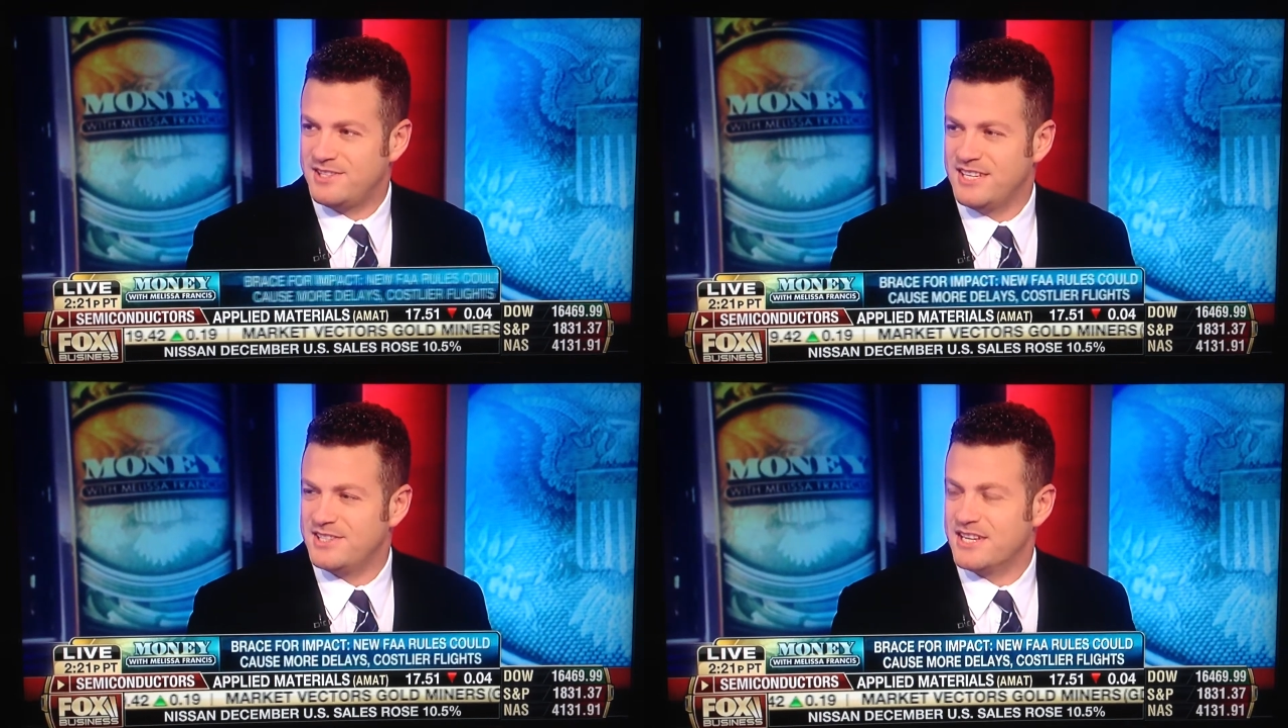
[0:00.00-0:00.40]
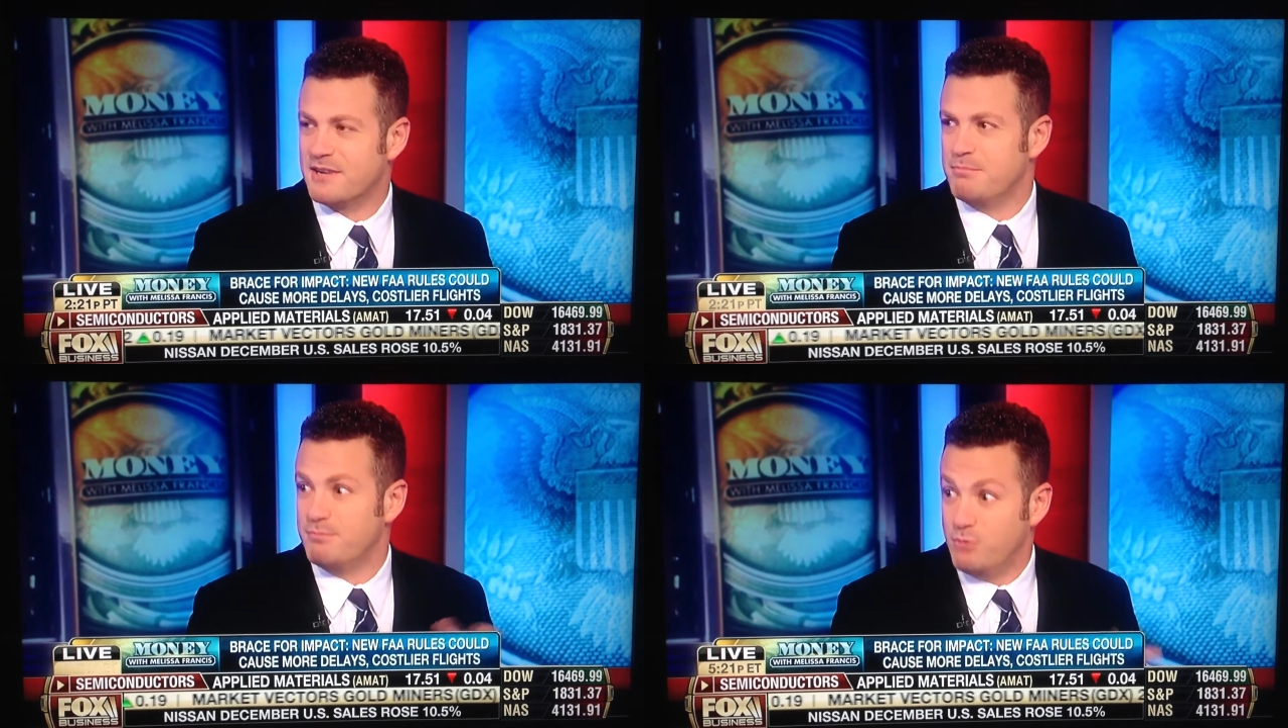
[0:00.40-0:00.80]
Cities like
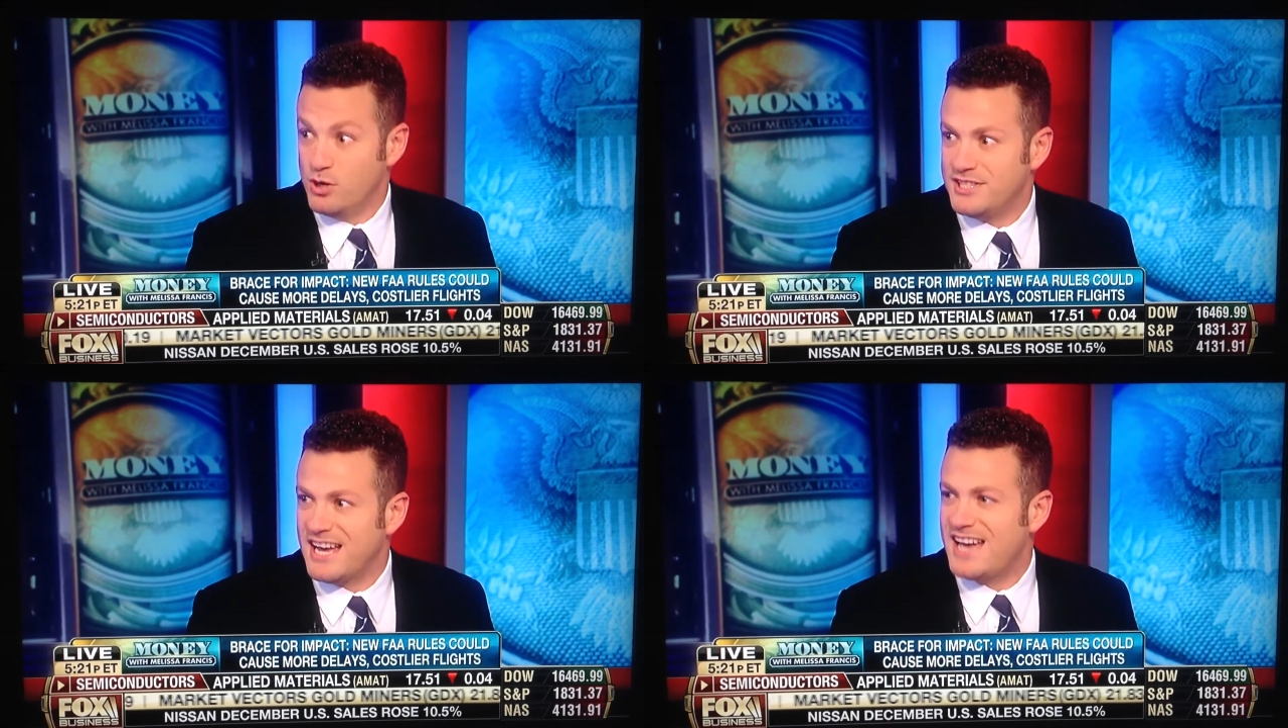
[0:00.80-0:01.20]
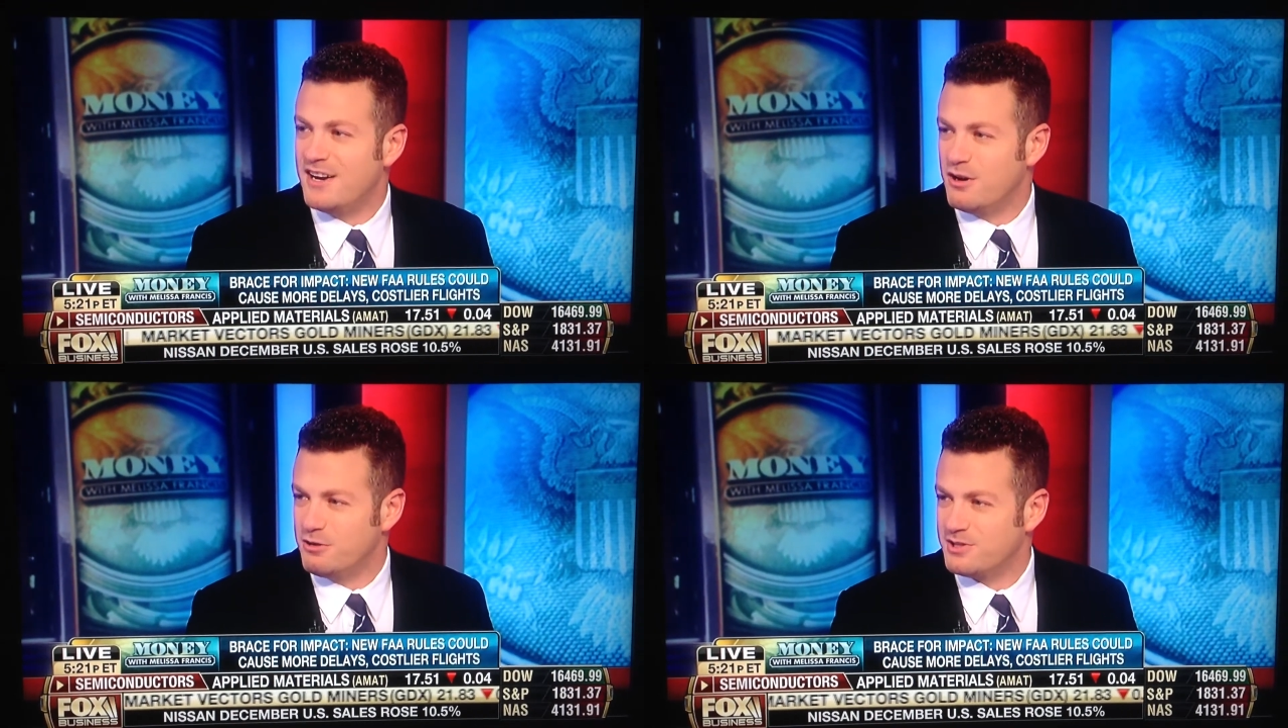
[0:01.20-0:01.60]
Boise,
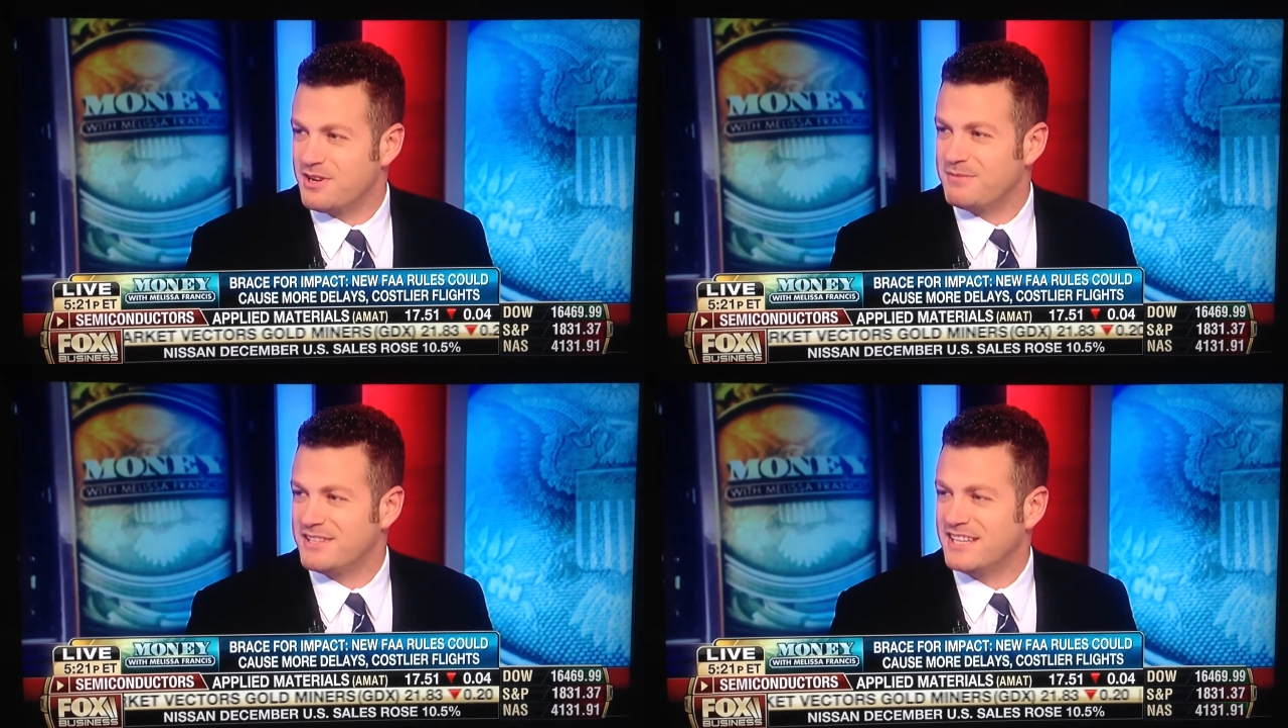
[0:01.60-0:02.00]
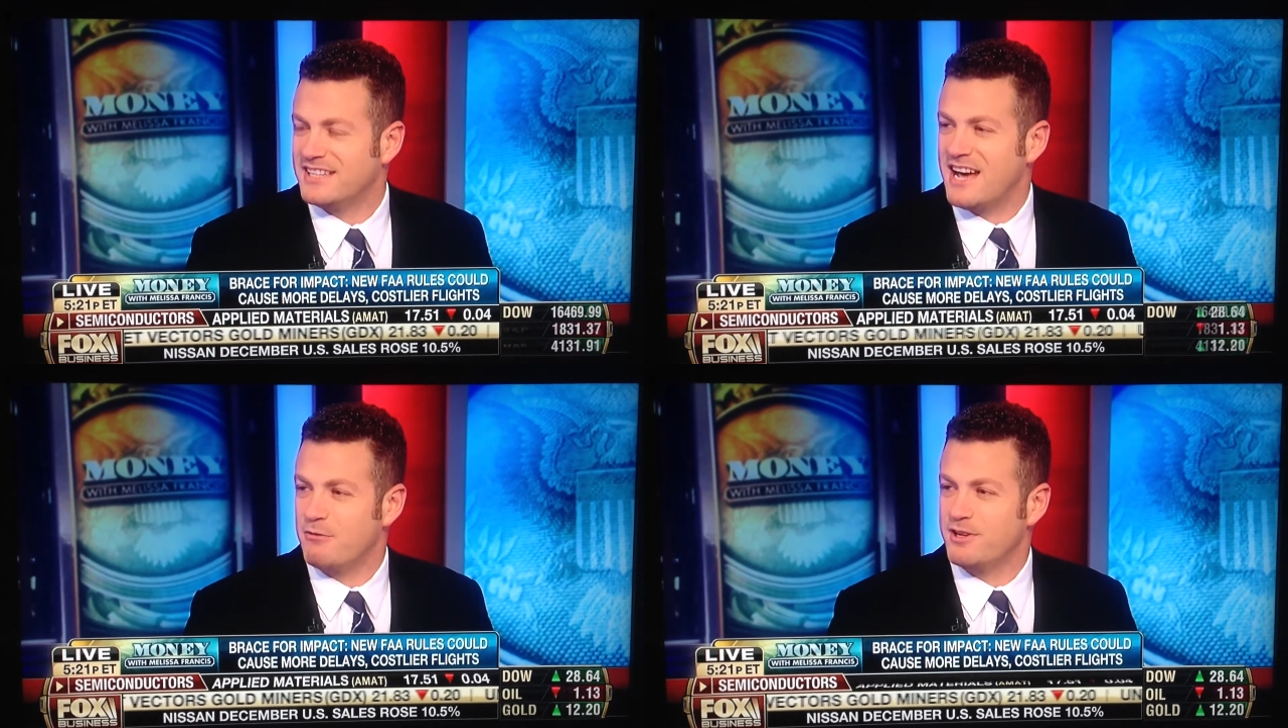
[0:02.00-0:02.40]
Idaho, or something
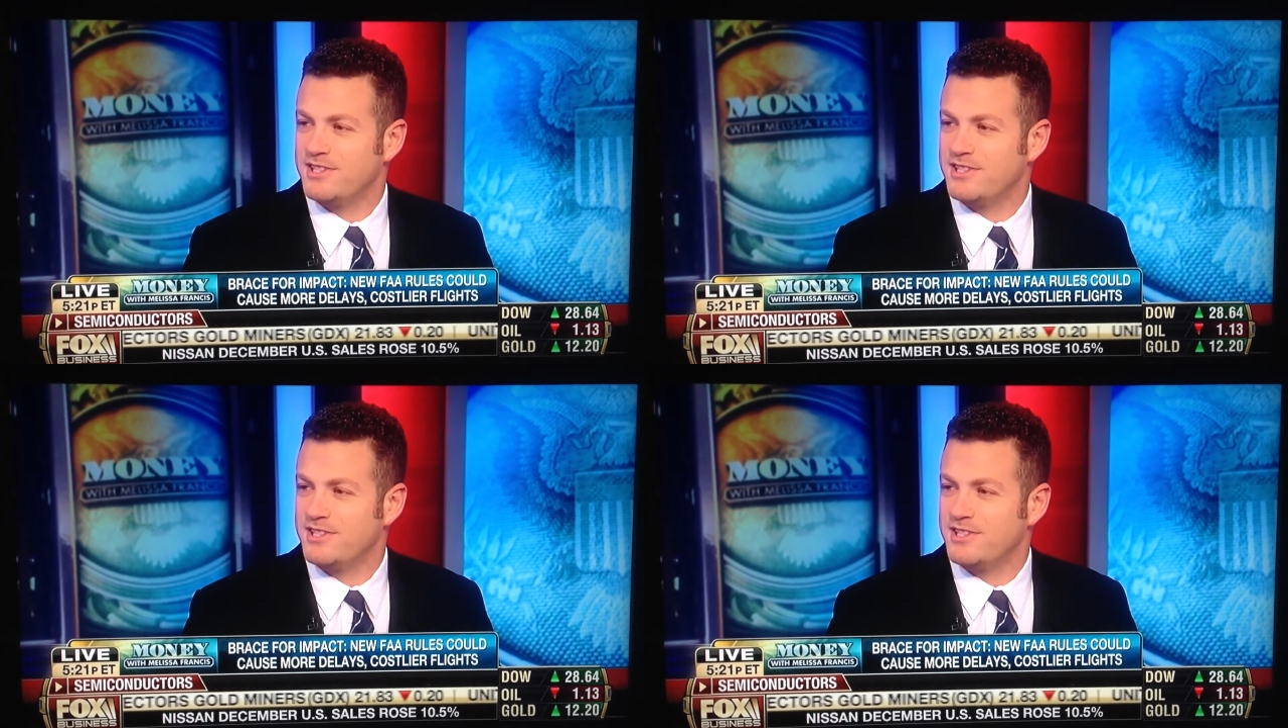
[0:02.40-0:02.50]
like that, where